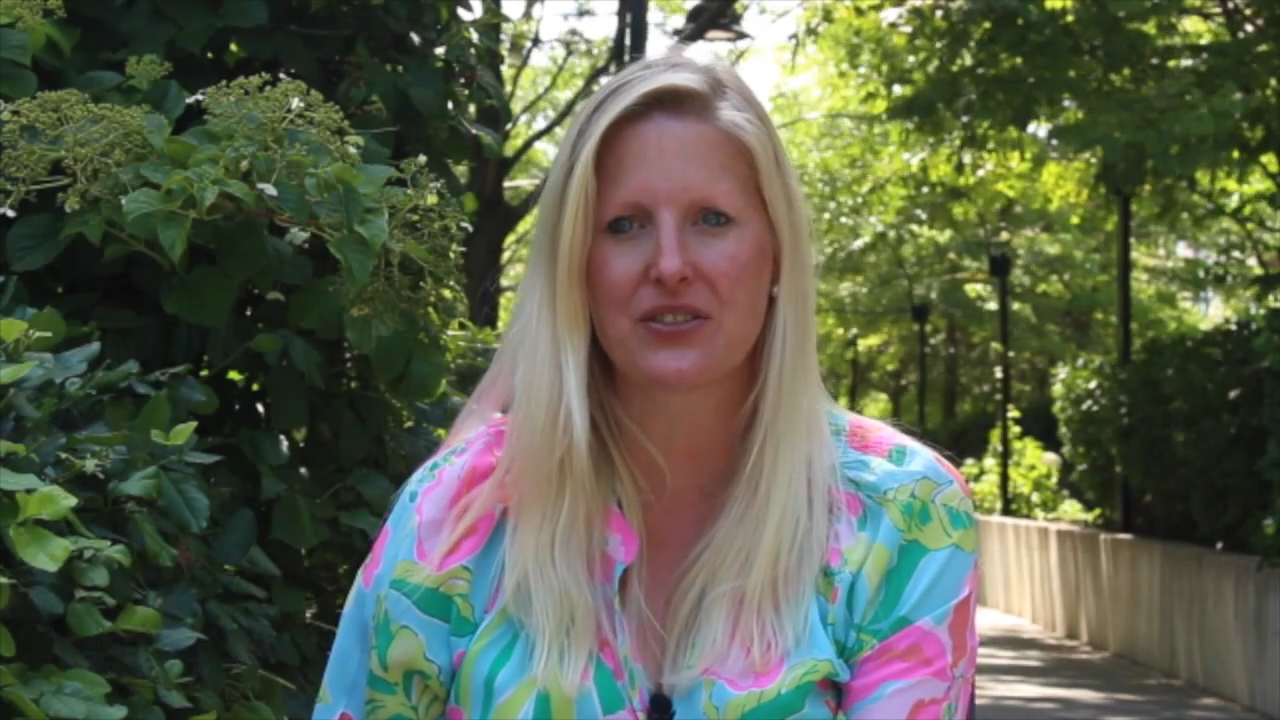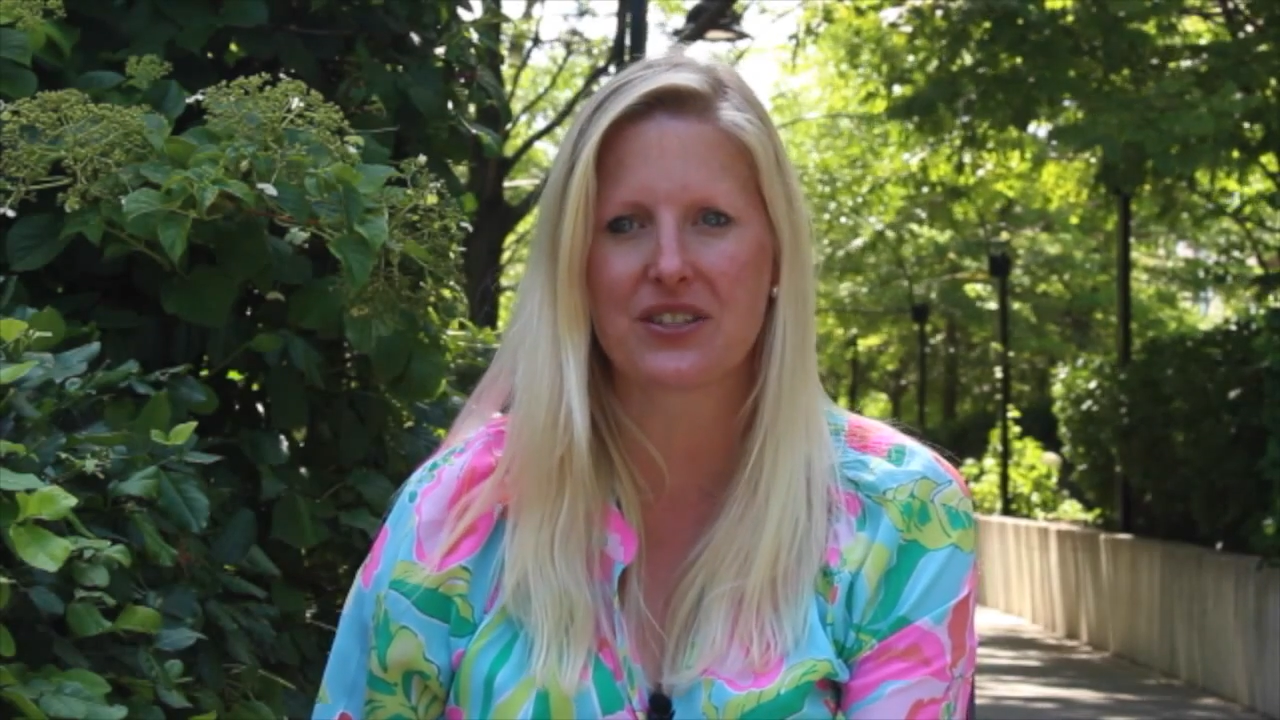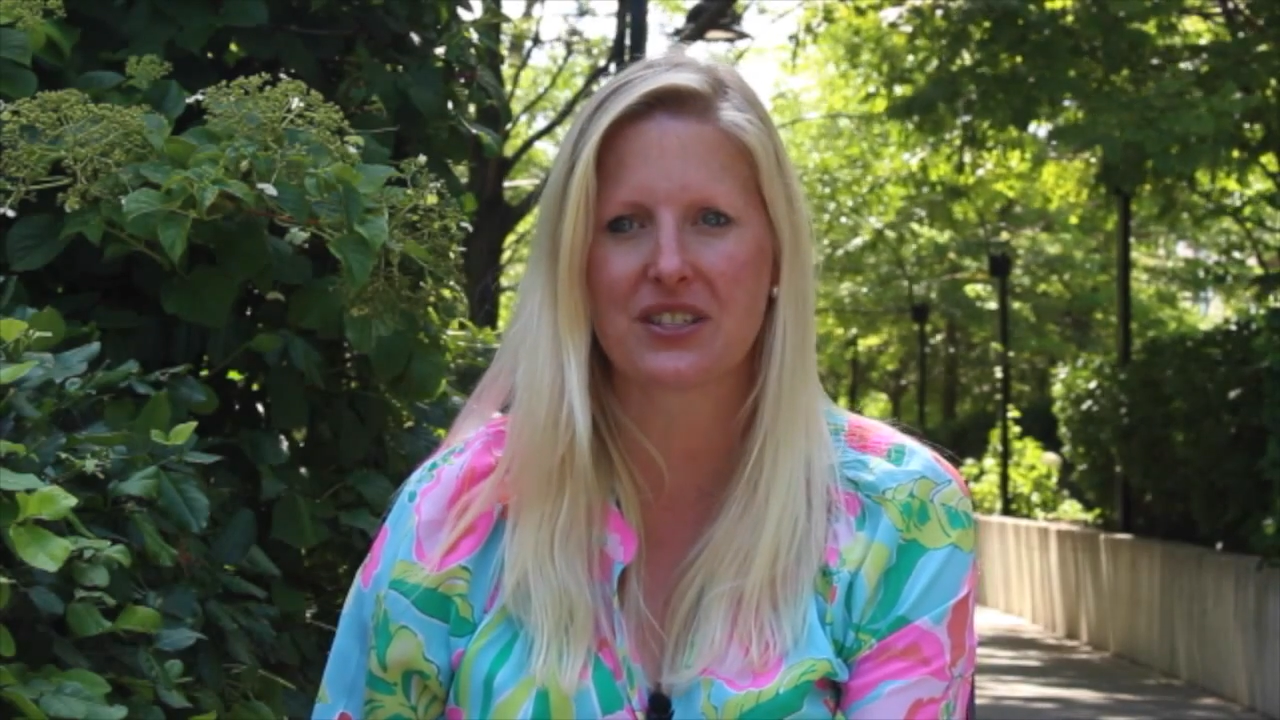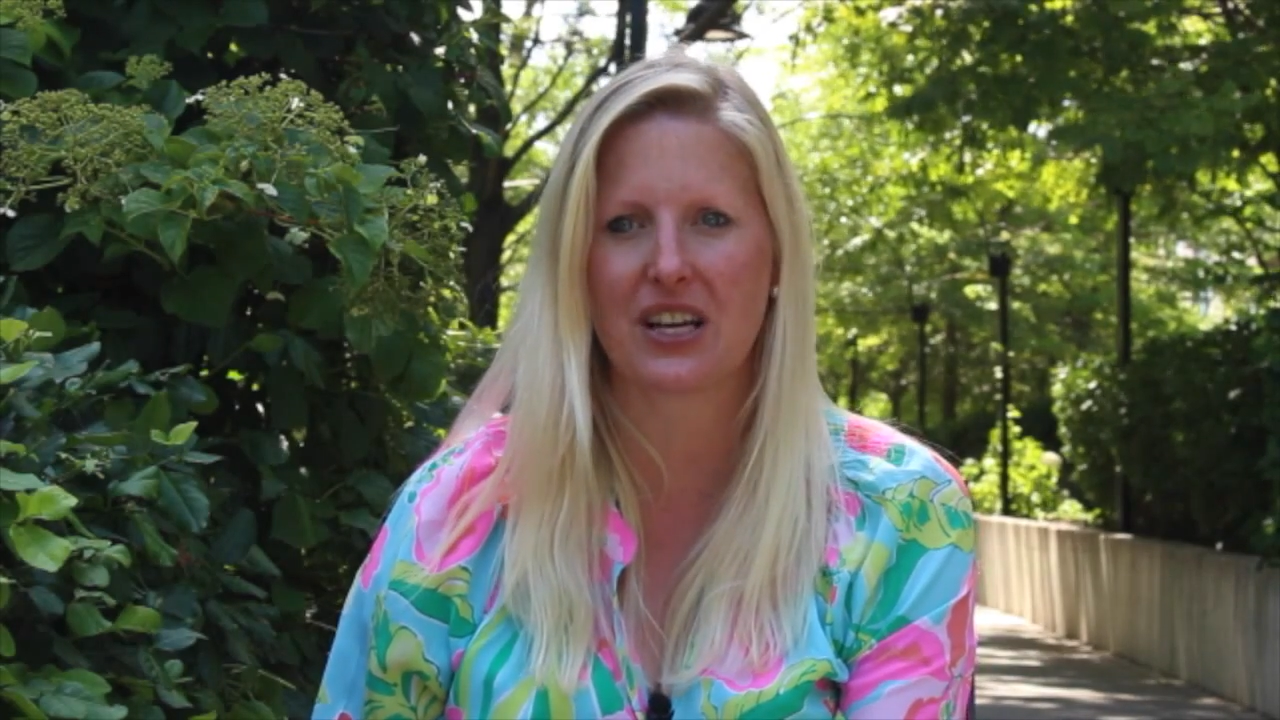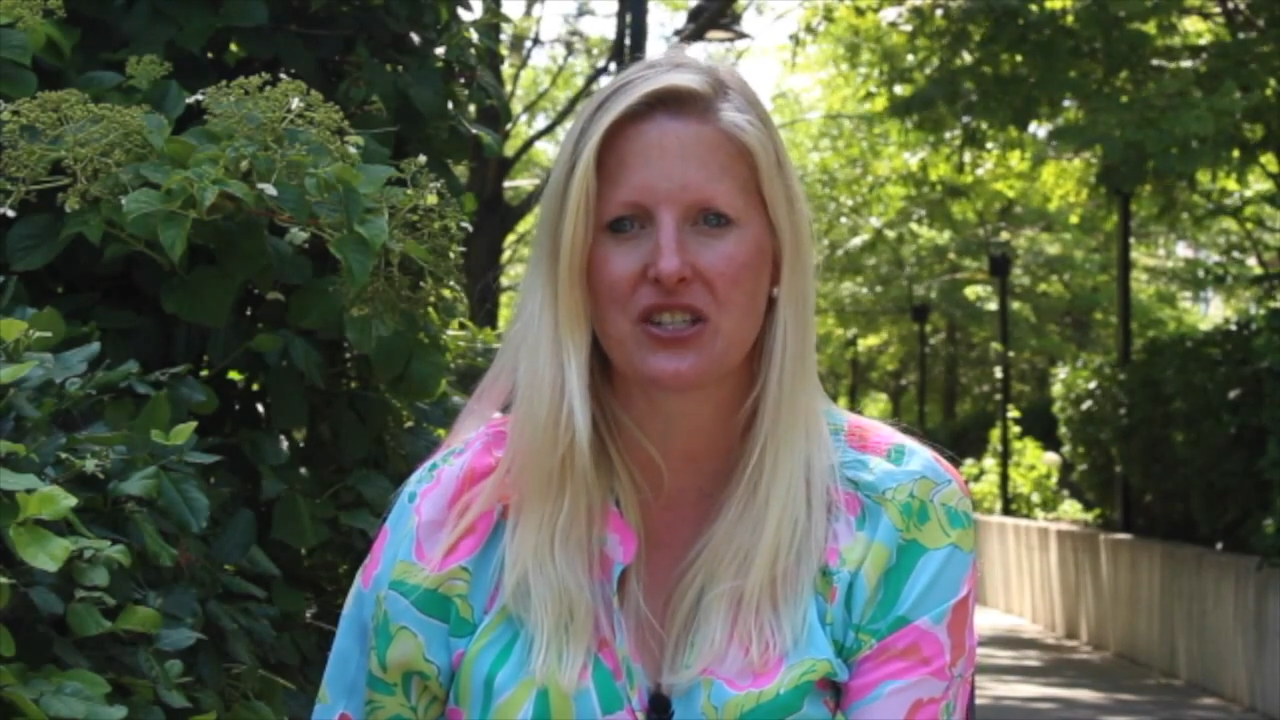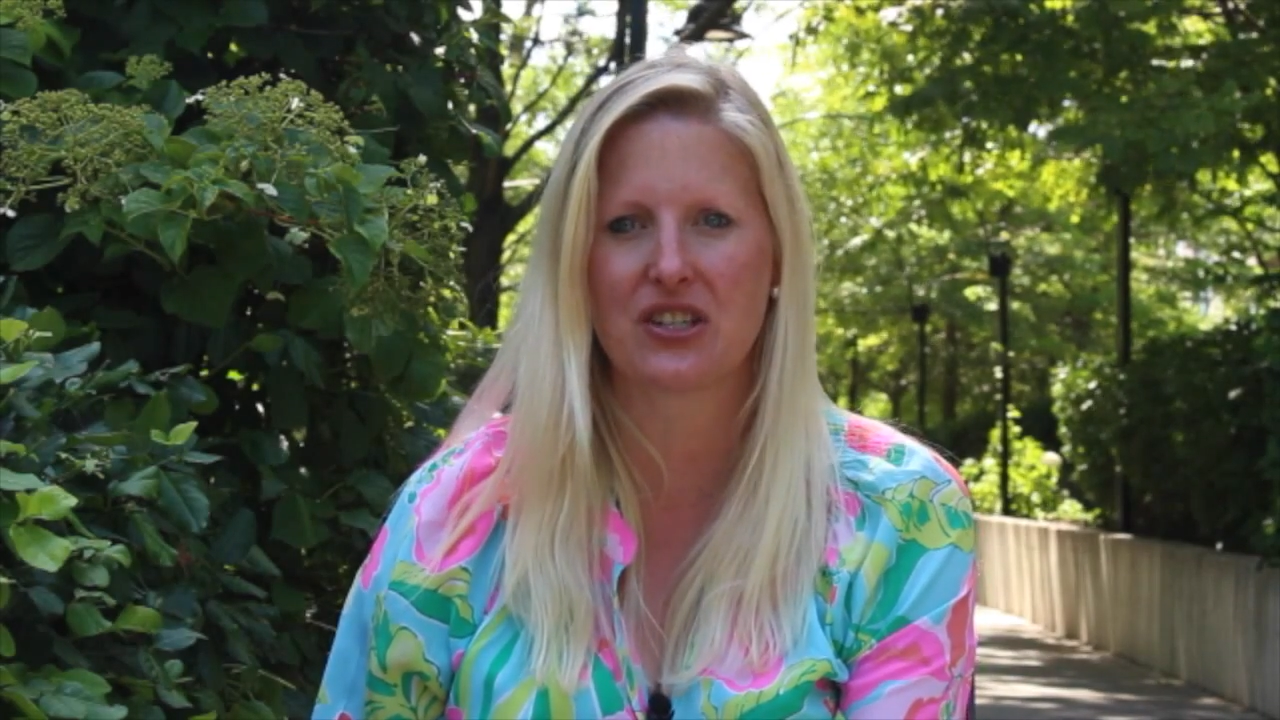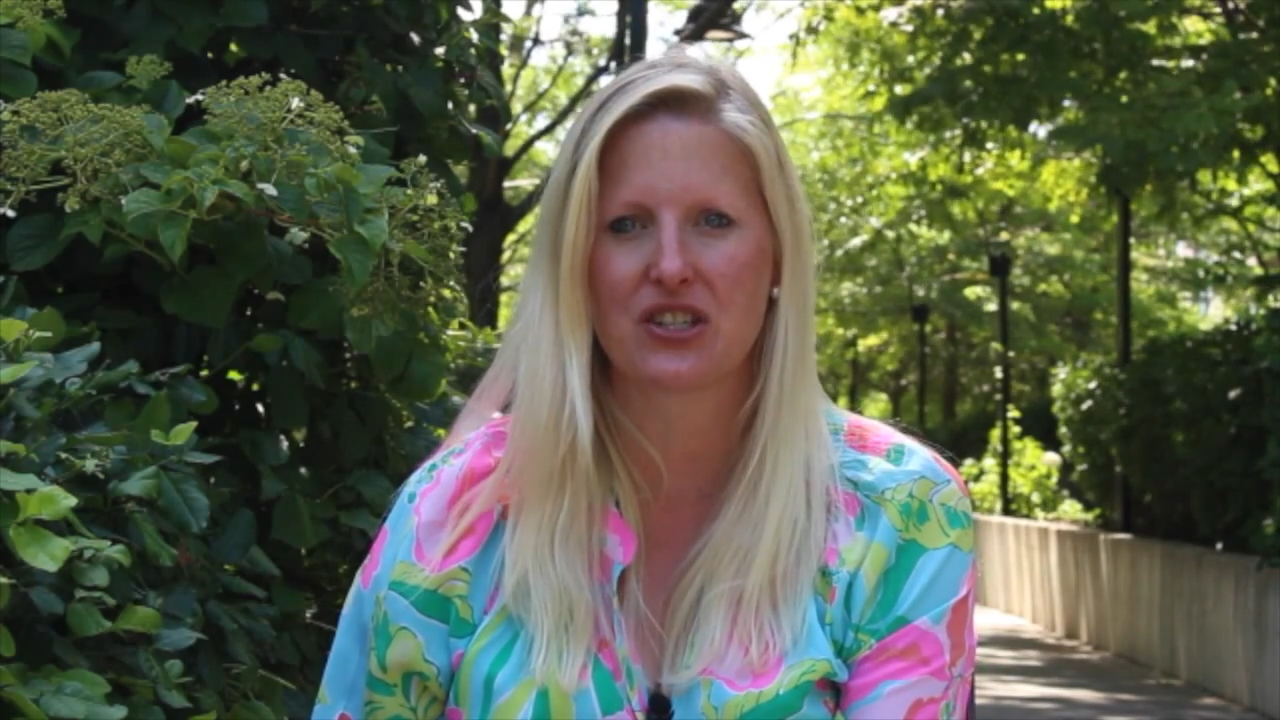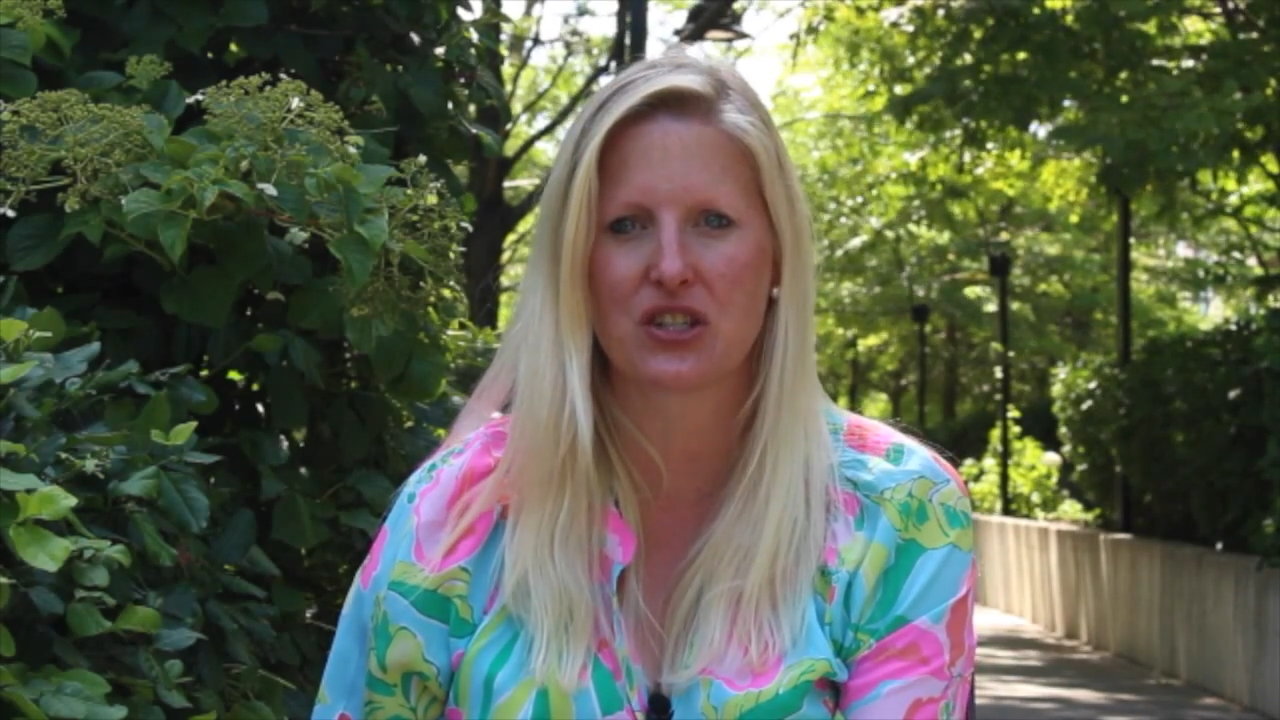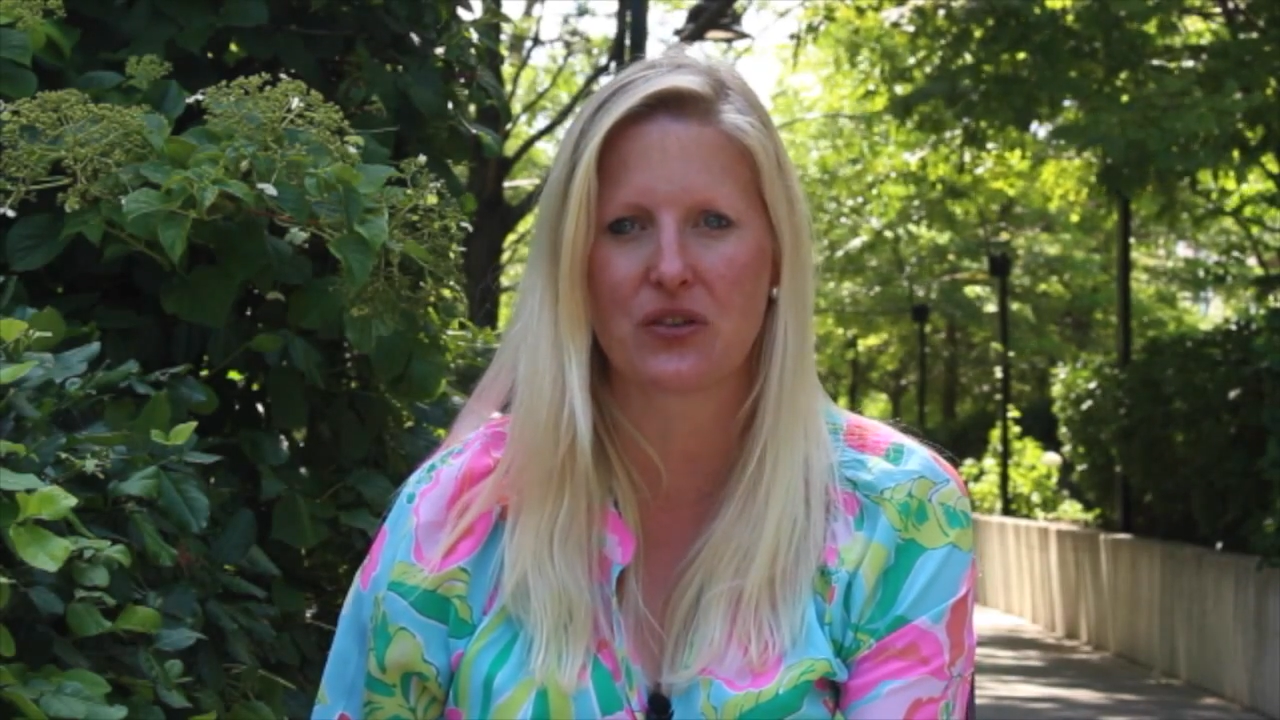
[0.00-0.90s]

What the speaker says: or discussions